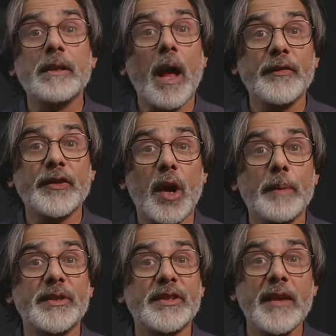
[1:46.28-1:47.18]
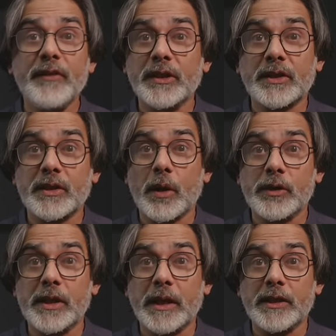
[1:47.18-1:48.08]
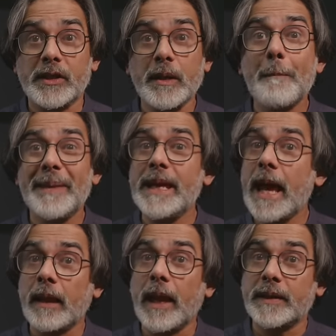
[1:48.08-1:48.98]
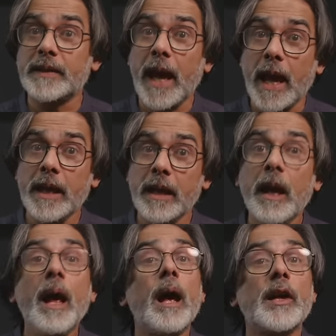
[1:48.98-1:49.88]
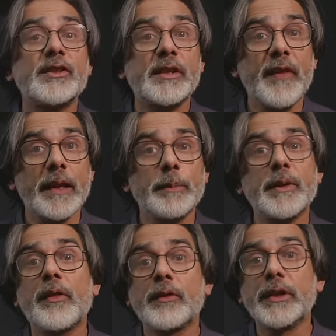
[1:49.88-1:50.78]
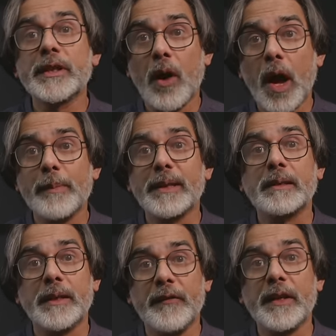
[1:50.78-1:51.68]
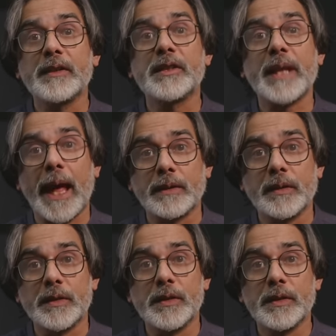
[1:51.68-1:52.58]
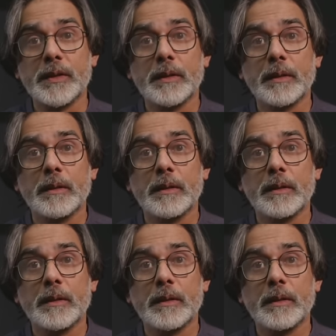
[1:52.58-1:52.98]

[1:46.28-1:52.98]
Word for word: and Lifetime Savings Association, PLSA, has developed the Retirement Living Standards.